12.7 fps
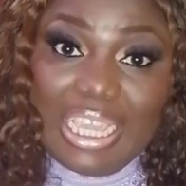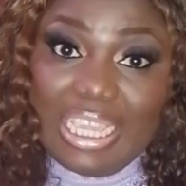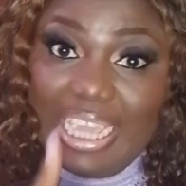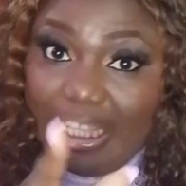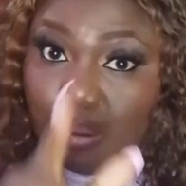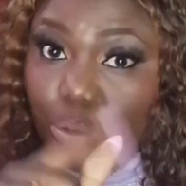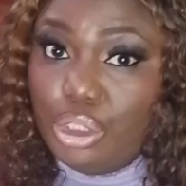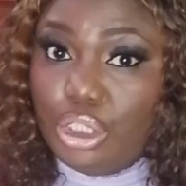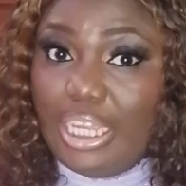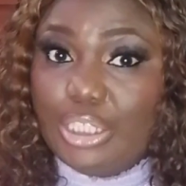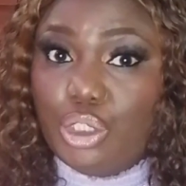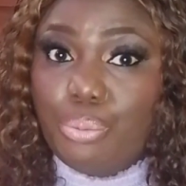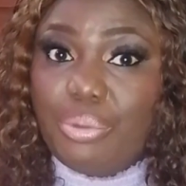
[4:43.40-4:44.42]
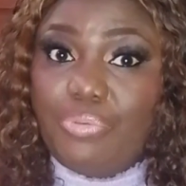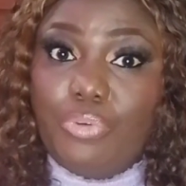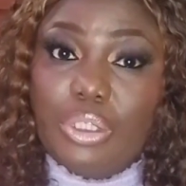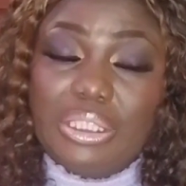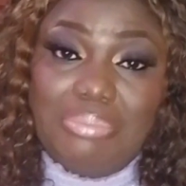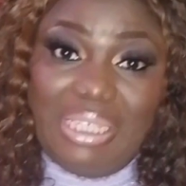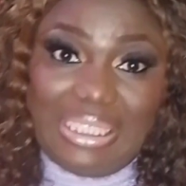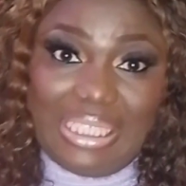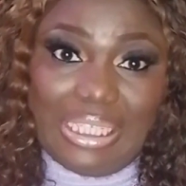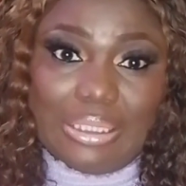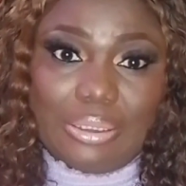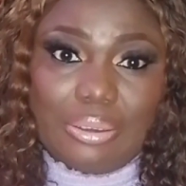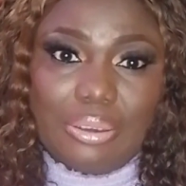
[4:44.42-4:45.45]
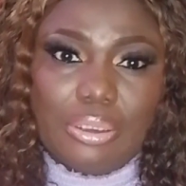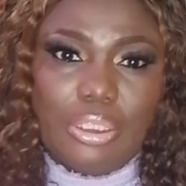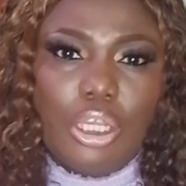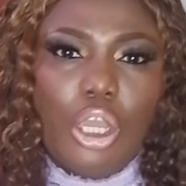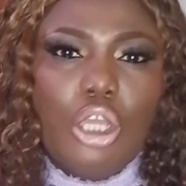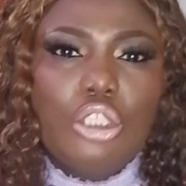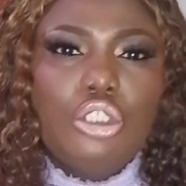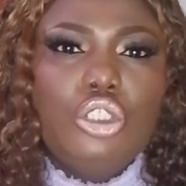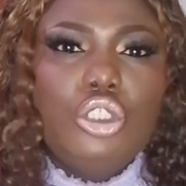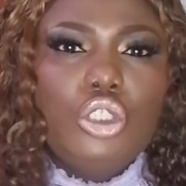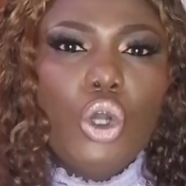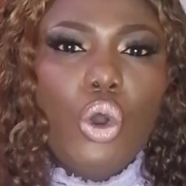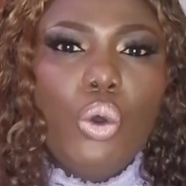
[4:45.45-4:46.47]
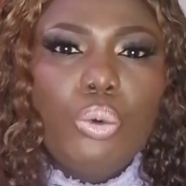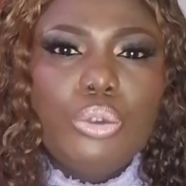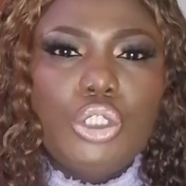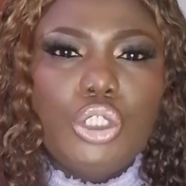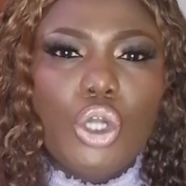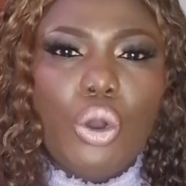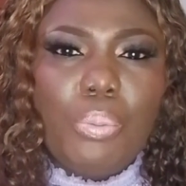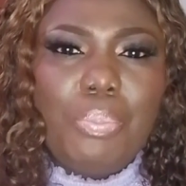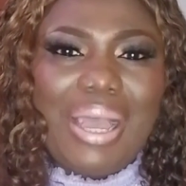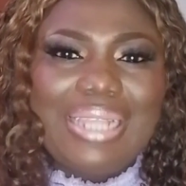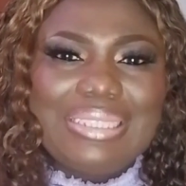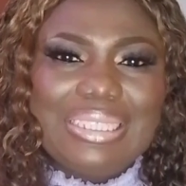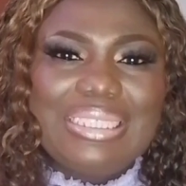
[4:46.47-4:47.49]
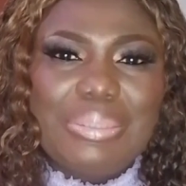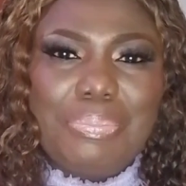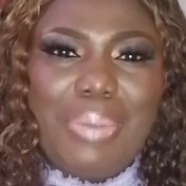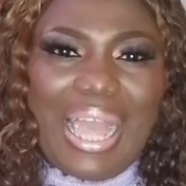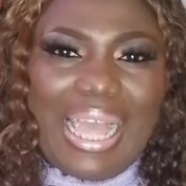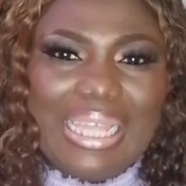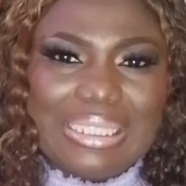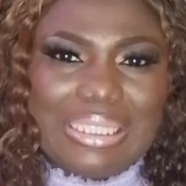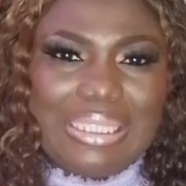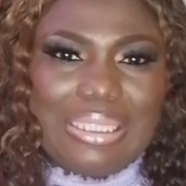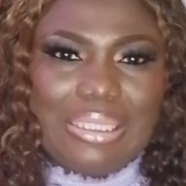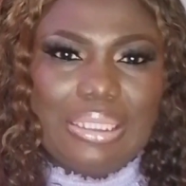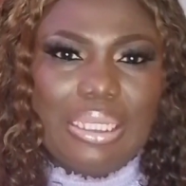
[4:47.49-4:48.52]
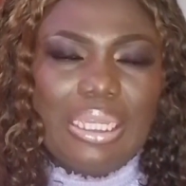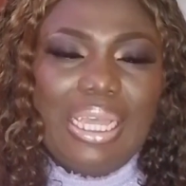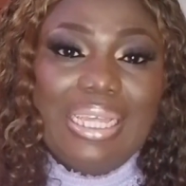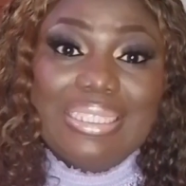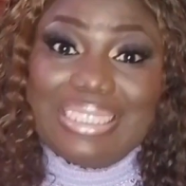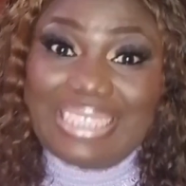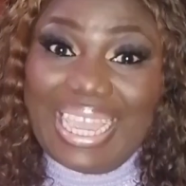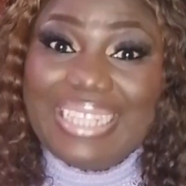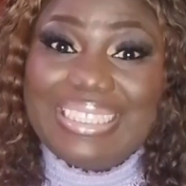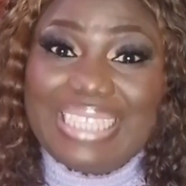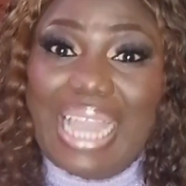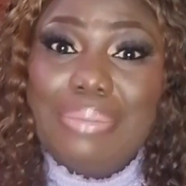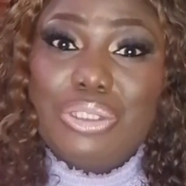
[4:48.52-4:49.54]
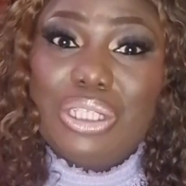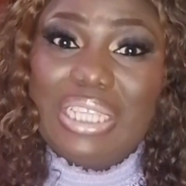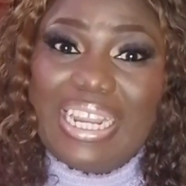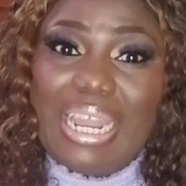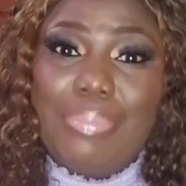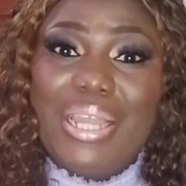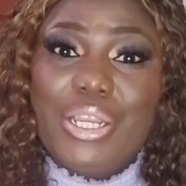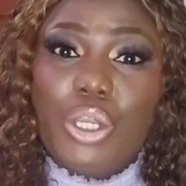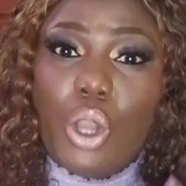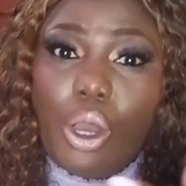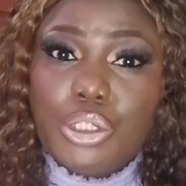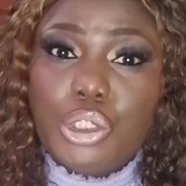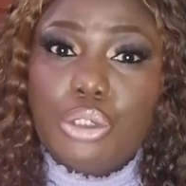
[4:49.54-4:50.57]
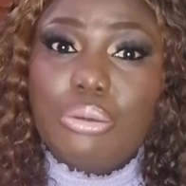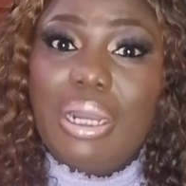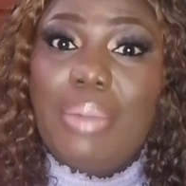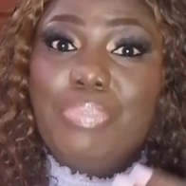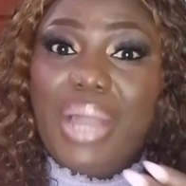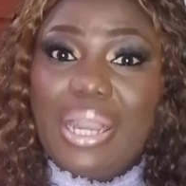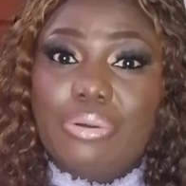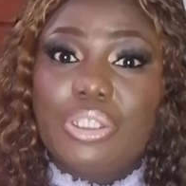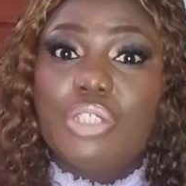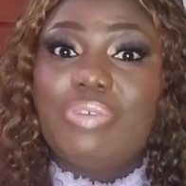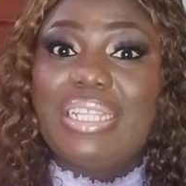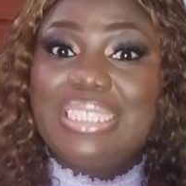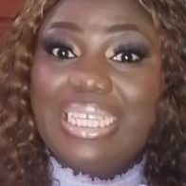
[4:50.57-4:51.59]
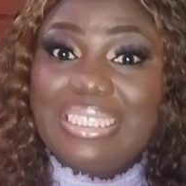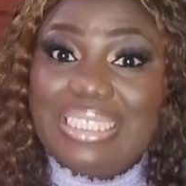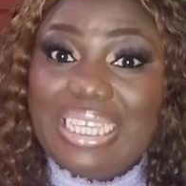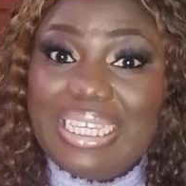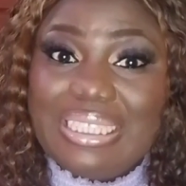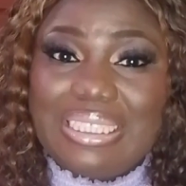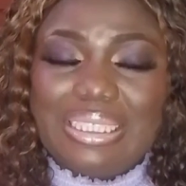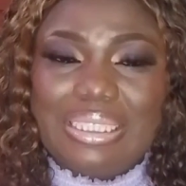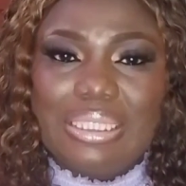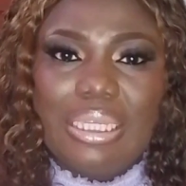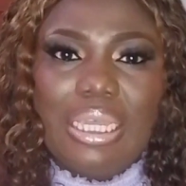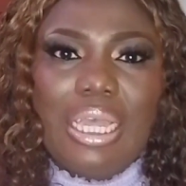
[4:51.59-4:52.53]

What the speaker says: Here's what you can do before the meeting. Know your participants. Take time to learn about the cultural backgrounds of attendees.